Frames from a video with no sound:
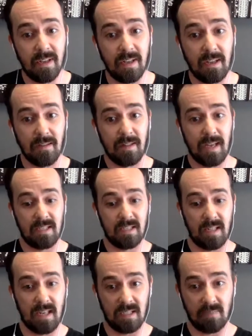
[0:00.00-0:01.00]

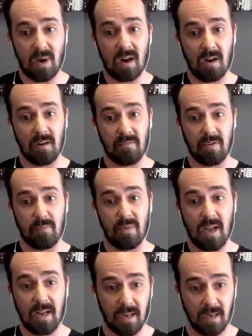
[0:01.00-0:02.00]
that's part of your
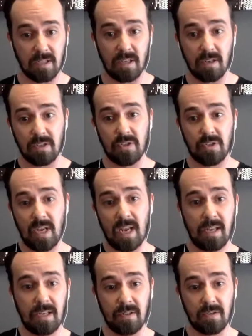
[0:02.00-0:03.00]
brand, and as long as you're
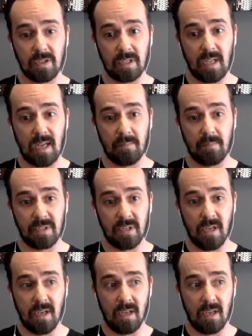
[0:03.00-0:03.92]
taking those steps,